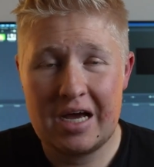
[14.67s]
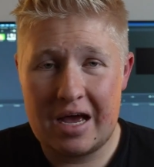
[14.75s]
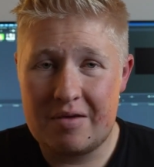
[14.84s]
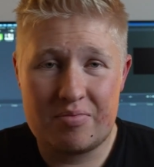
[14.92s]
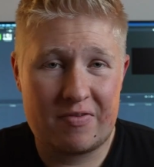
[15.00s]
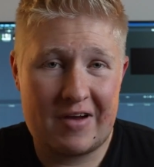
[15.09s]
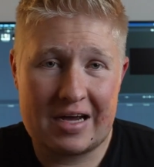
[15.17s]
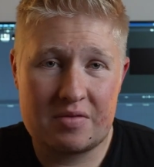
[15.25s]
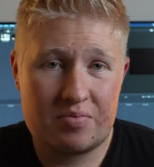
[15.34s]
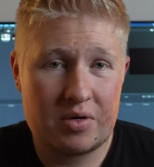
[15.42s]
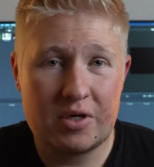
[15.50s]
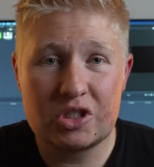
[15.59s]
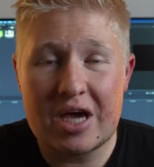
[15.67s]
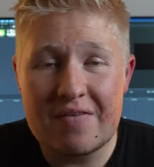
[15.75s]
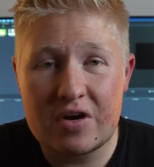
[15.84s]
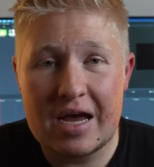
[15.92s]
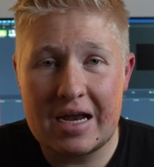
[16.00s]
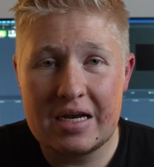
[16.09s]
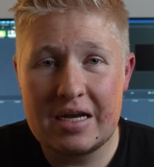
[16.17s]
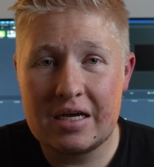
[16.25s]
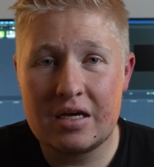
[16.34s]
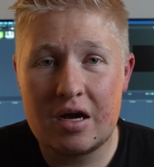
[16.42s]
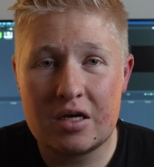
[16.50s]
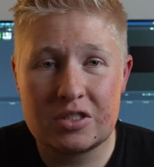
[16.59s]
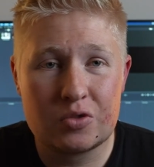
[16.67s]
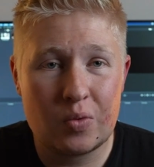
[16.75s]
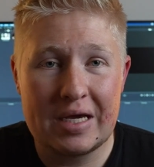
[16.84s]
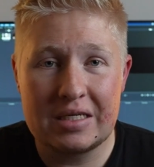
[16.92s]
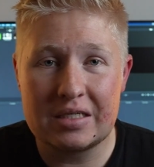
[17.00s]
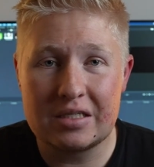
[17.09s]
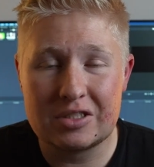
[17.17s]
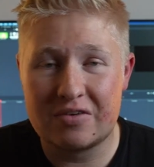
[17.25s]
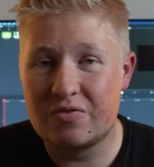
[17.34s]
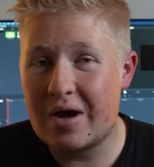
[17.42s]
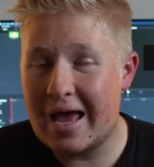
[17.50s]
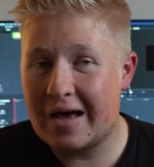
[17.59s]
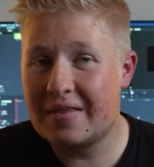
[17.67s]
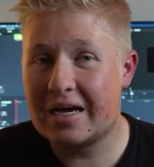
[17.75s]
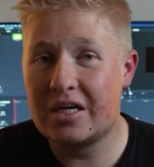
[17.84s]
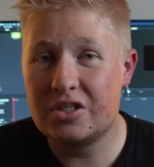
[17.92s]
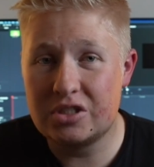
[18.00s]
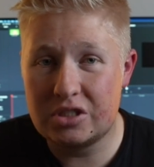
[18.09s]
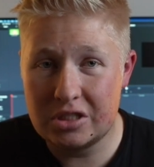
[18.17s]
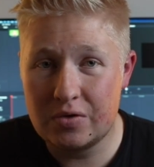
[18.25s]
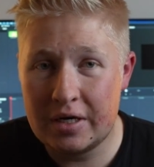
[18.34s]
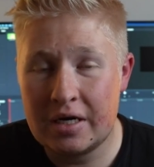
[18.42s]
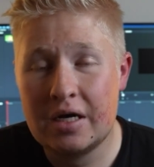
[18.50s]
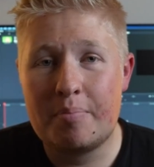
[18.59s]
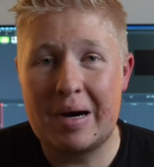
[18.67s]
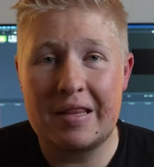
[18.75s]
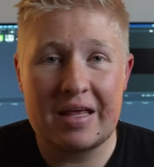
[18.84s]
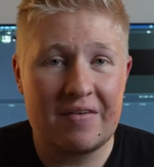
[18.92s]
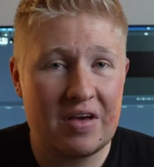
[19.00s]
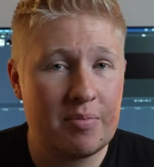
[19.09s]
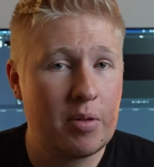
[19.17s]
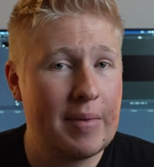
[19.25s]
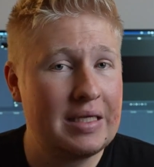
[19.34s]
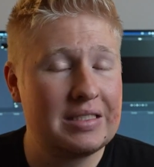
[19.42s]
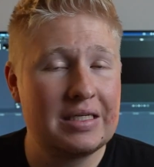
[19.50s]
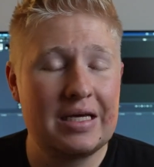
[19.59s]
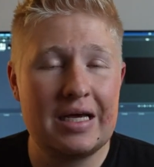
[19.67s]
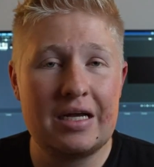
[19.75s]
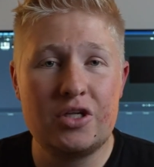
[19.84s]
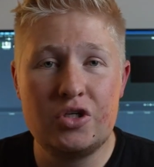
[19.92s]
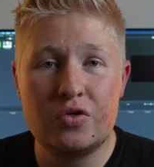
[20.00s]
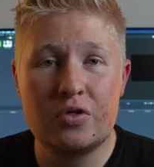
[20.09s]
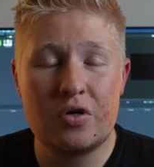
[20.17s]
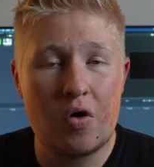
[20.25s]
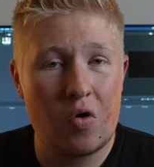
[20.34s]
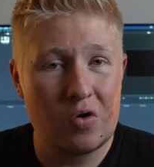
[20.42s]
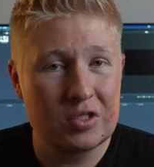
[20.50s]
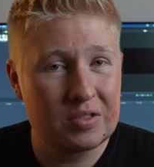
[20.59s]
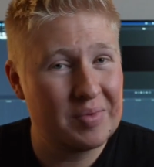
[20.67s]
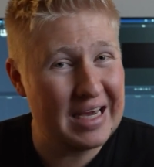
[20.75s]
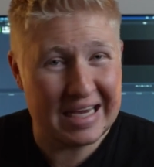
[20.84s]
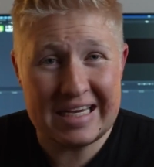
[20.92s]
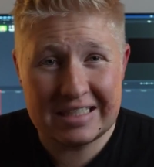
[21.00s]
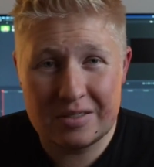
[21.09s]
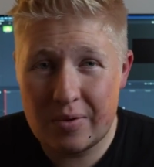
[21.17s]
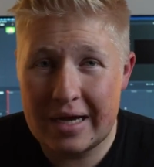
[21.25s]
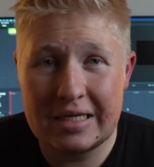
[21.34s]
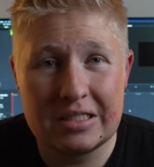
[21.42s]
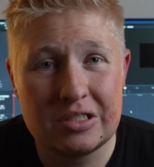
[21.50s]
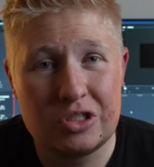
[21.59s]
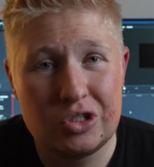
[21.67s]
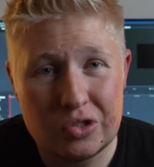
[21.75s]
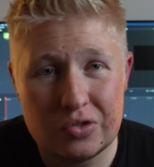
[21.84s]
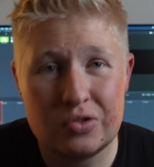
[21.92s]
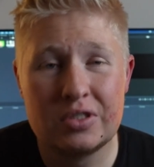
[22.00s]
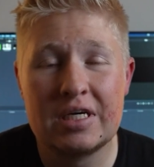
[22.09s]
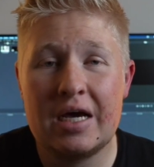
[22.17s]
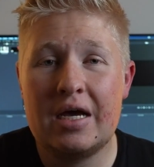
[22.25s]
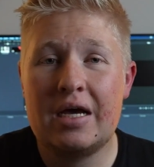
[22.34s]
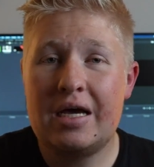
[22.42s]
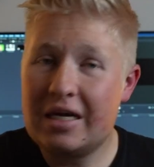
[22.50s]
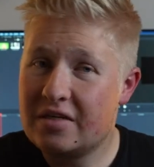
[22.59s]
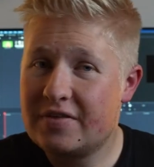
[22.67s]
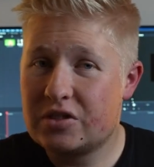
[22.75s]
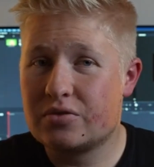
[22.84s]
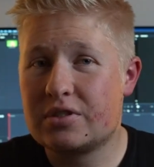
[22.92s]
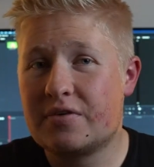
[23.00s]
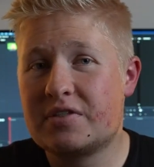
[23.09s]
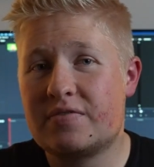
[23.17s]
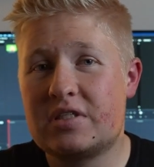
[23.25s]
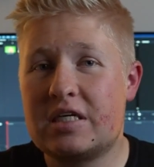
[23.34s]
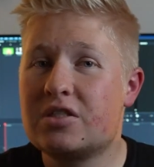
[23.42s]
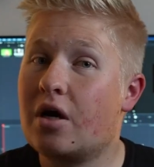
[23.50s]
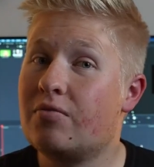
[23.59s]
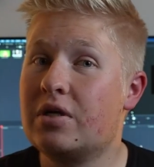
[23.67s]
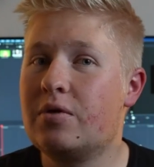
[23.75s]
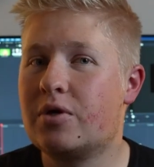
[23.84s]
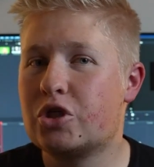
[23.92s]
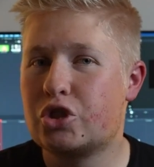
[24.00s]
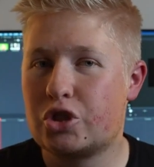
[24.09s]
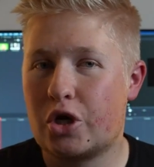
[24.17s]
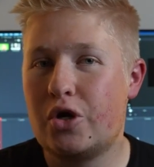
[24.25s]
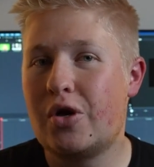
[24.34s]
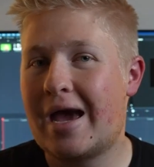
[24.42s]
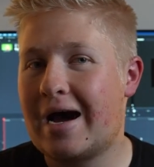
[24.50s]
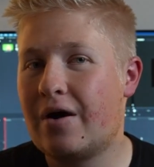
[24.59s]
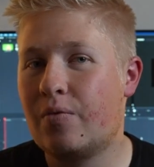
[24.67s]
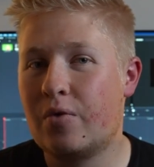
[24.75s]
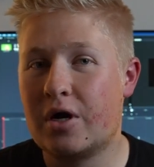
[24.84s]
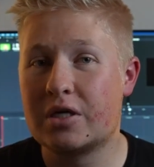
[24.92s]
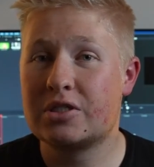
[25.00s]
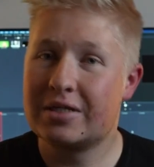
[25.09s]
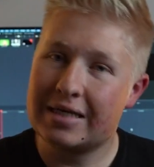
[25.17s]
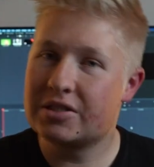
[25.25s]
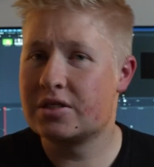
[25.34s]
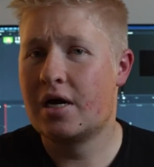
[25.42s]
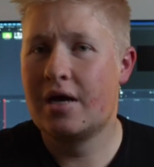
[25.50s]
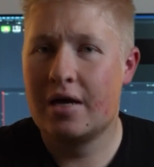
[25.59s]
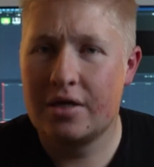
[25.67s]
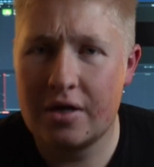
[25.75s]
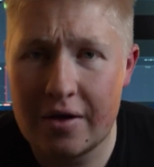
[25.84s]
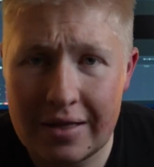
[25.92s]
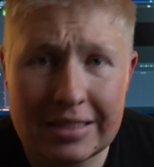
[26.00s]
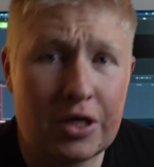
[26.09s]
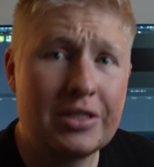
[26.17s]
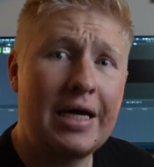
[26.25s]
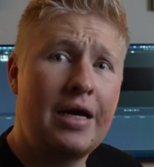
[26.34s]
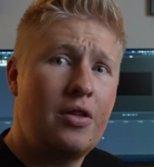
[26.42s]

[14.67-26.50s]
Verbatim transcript: In fact, pretty much every editing suite software out there can do it, but they've implemented it in a new and awesome, easy way to use in DaVinci Resolve seventeen. So I really want to show you how it works. So let's, you know, let's go take a